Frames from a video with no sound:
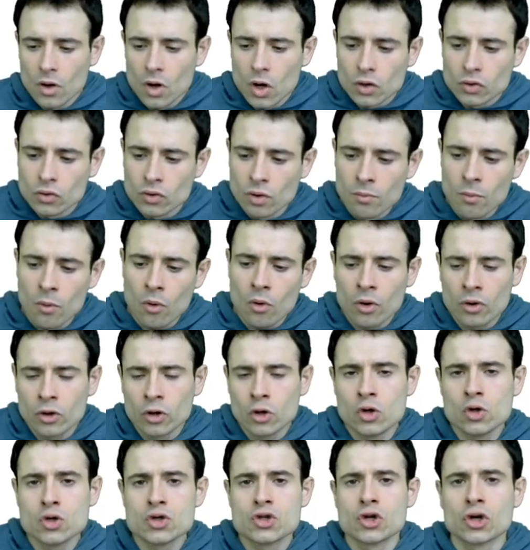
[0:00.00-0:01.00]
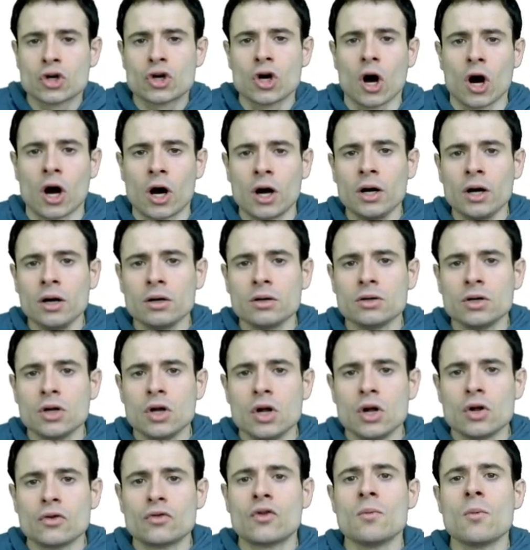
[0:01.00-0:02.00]
the more you use the car,
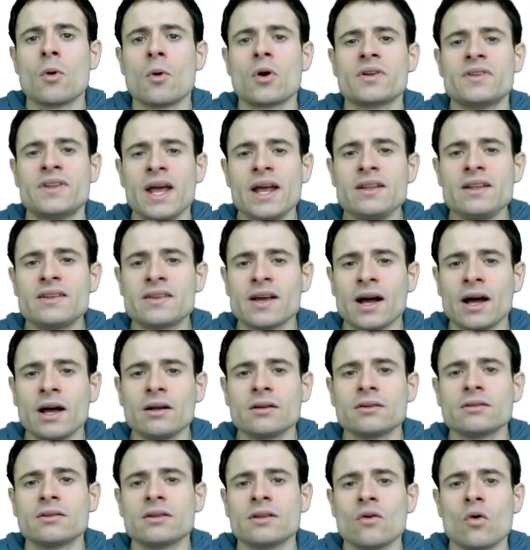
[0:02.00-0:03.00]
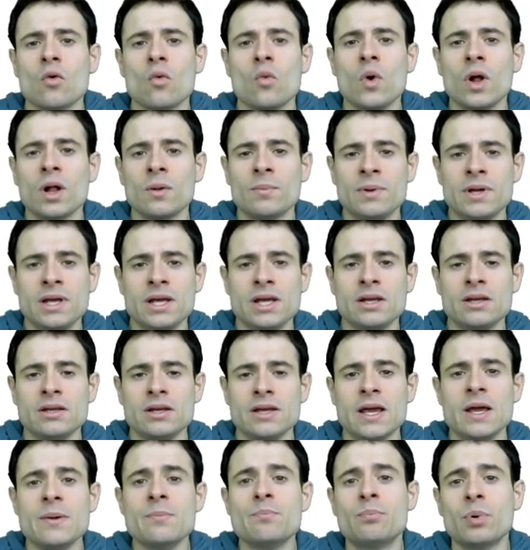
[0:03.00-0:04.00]
the more data will be
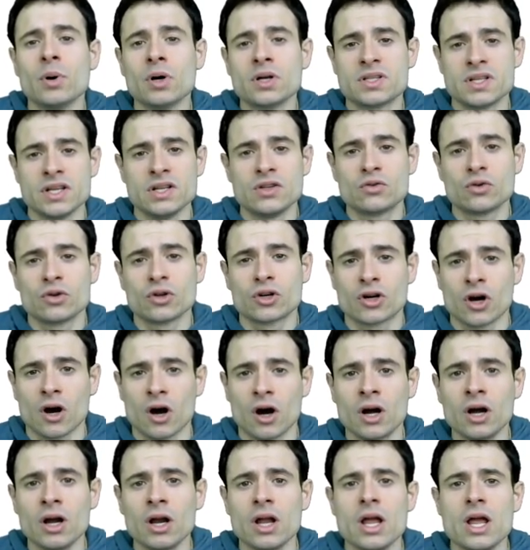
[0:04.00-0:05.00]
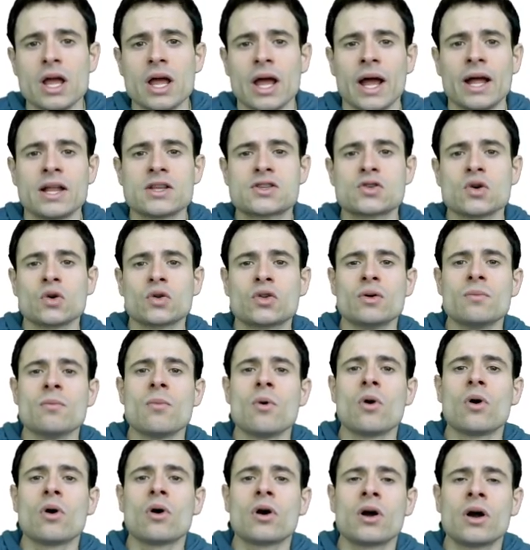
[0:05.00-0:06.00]
input into the car, and so the
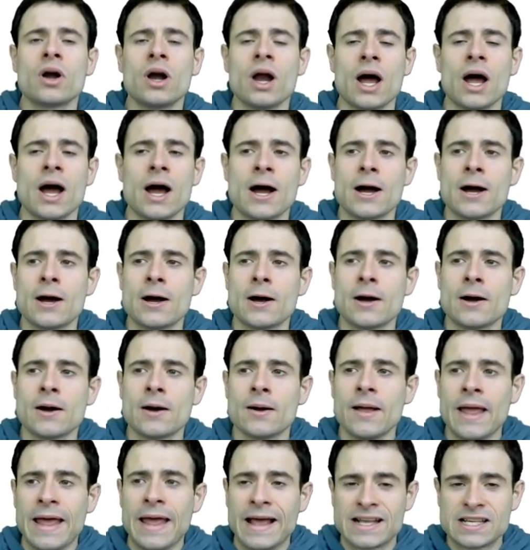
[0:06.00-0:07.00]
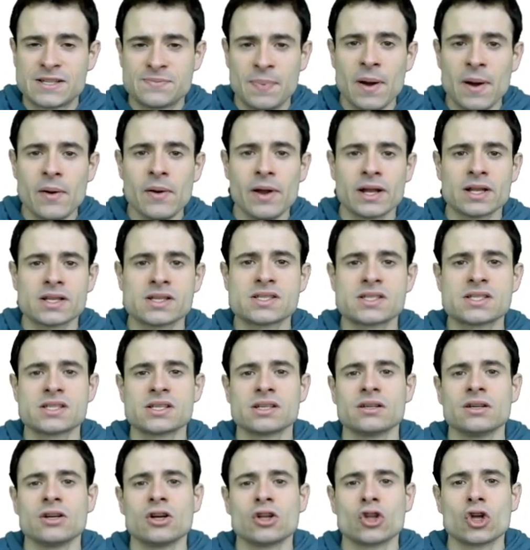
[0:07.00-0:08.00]
more uh, experience
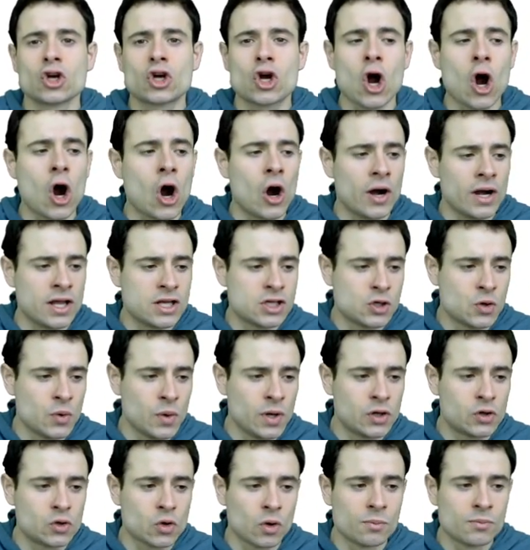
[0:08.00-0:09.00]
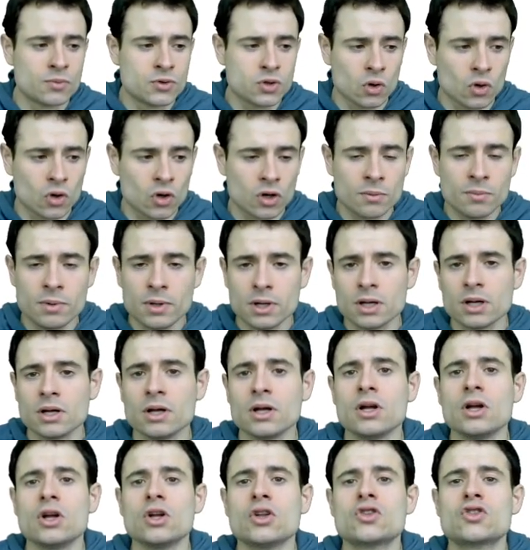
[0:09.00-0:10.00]
the car is going to absorb
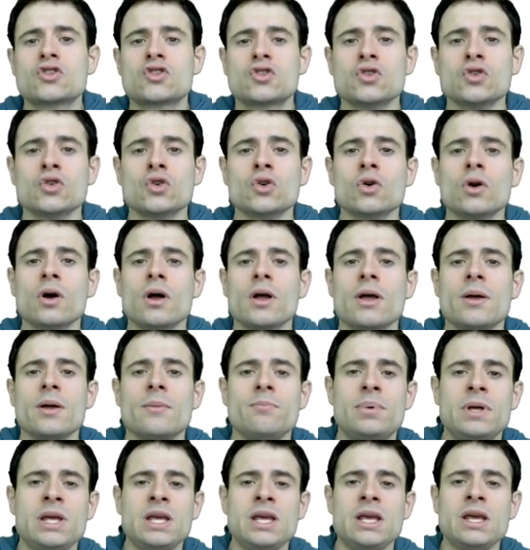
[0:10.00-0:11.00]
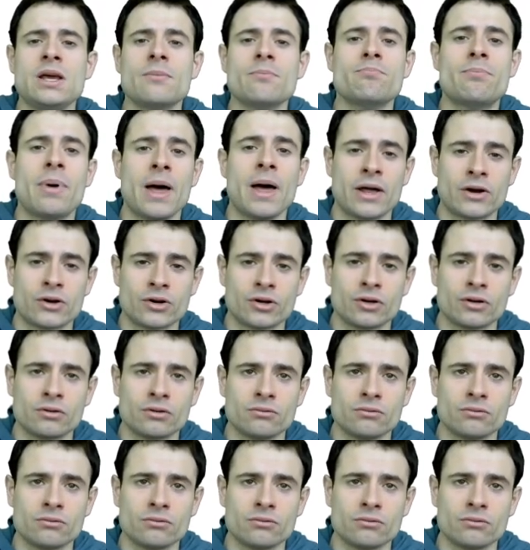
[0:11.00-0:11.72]
to be better